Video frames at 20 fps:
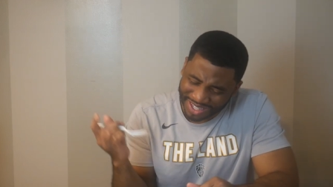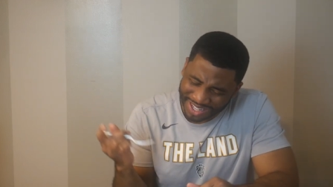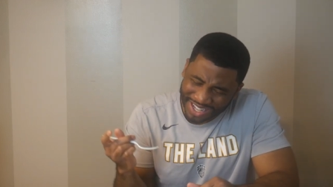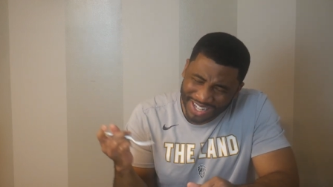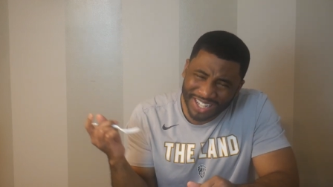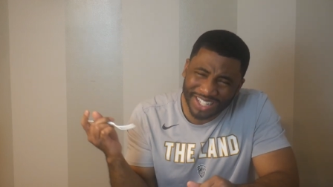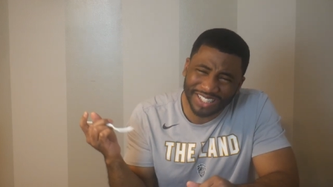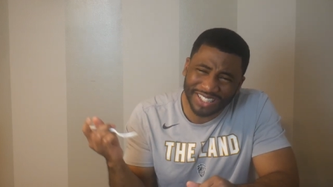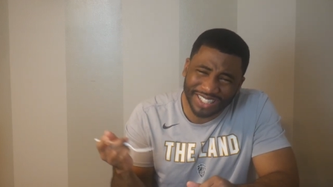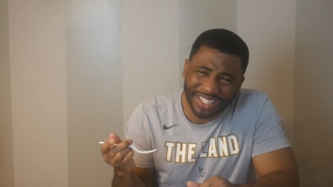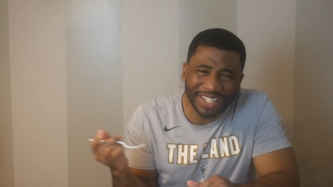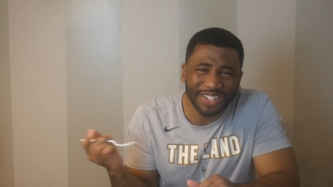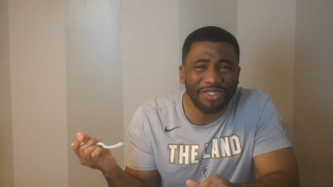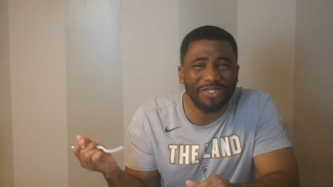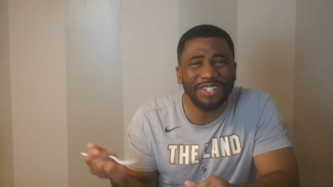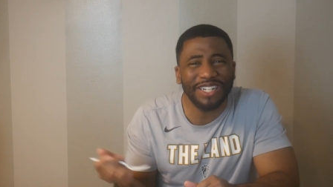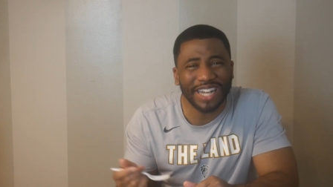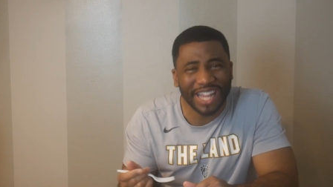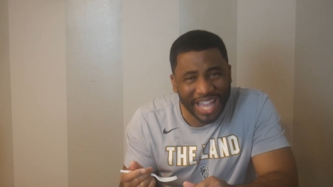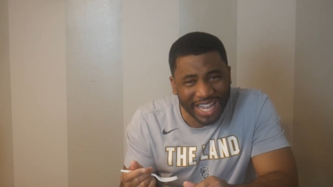
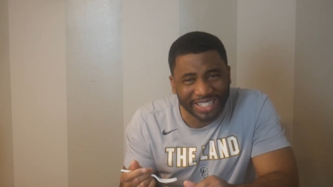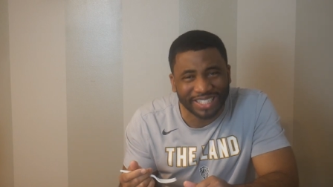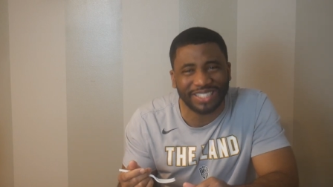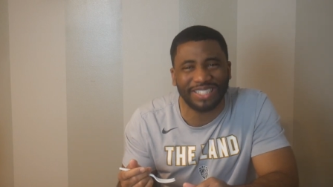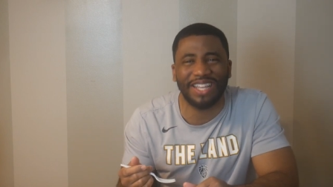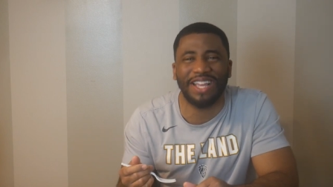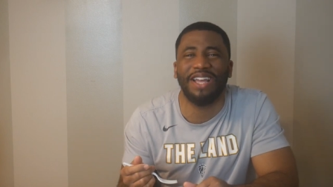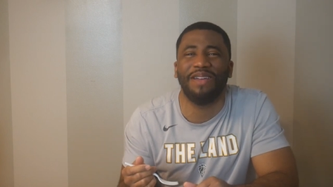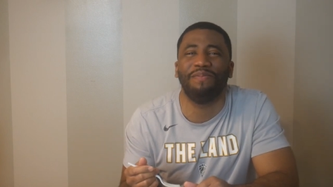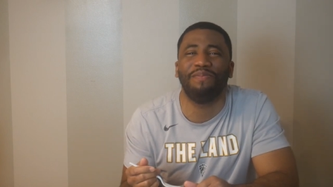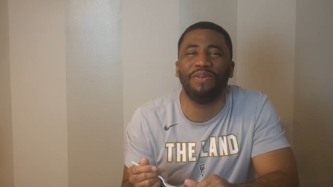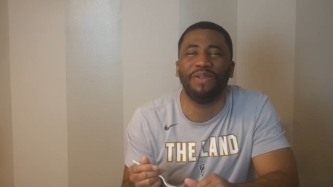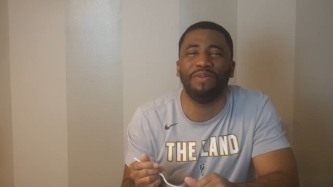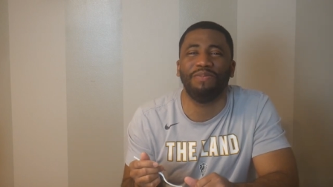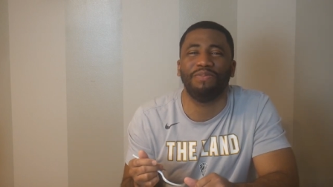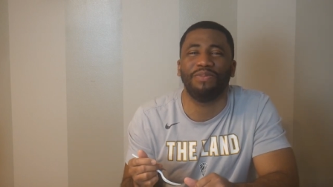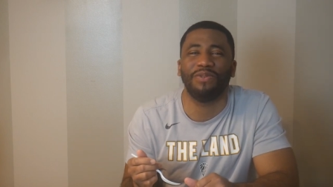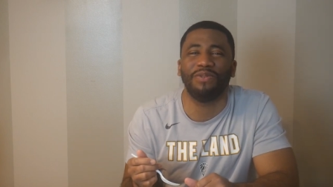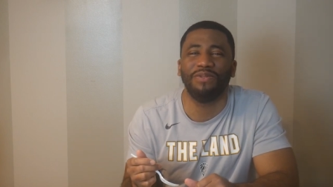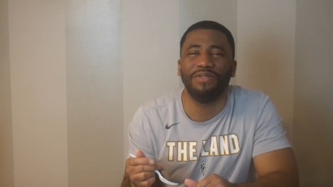Until next time,
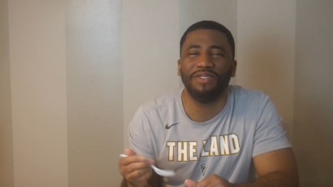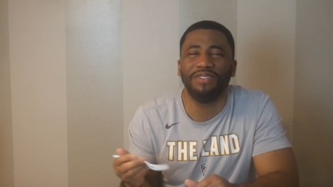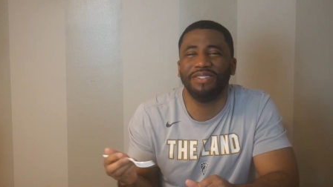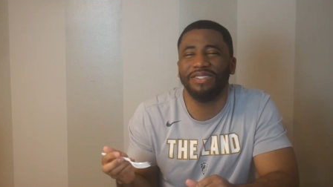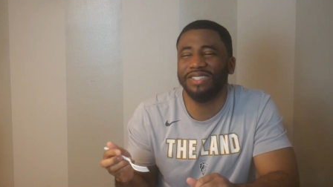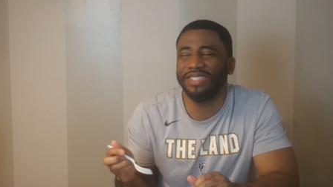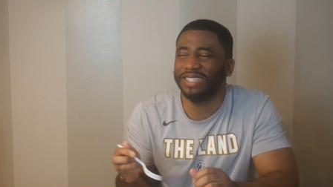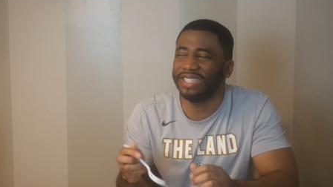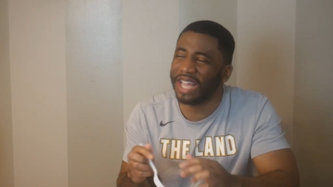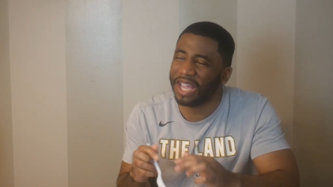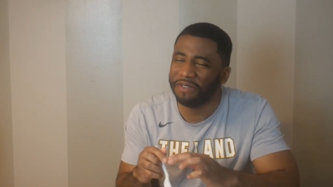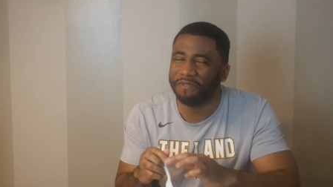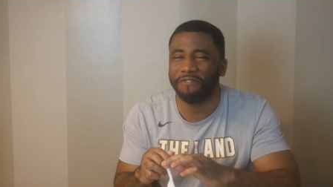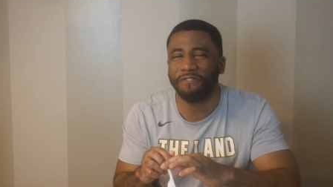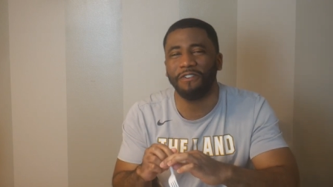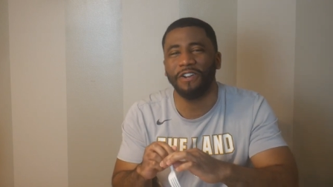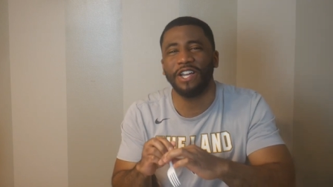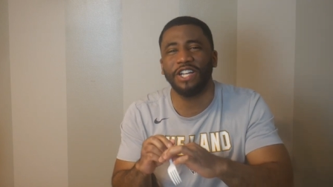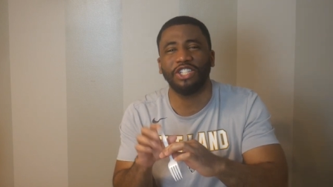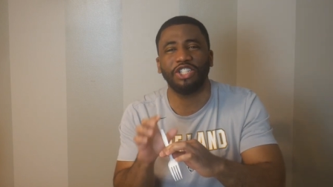people. Stay
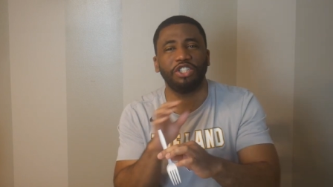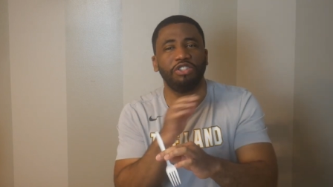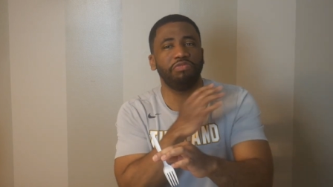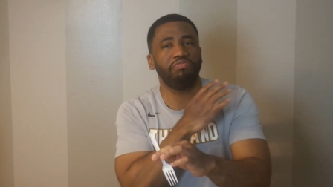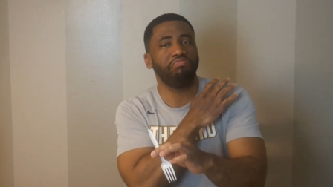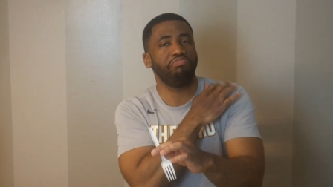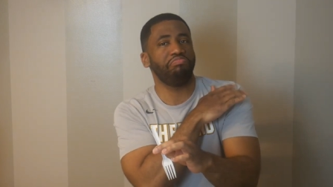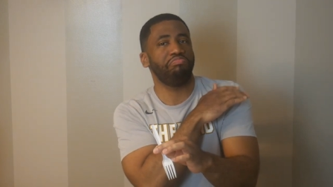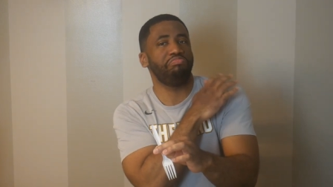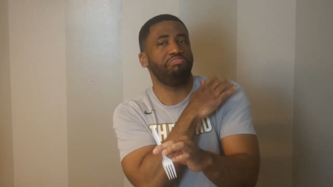fresh.